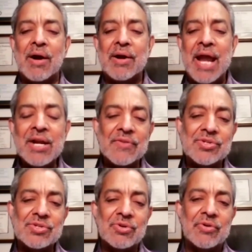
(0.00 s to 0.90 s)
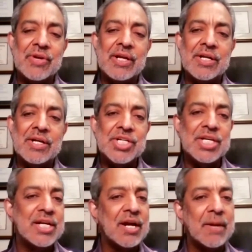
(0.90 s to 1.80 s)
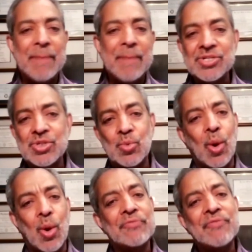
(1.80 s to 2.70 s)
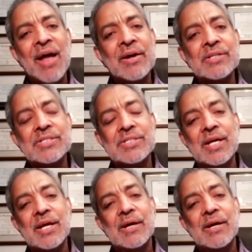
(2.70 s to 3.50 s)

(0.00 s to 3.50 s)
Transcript: end of the story is she did her best to qualify us,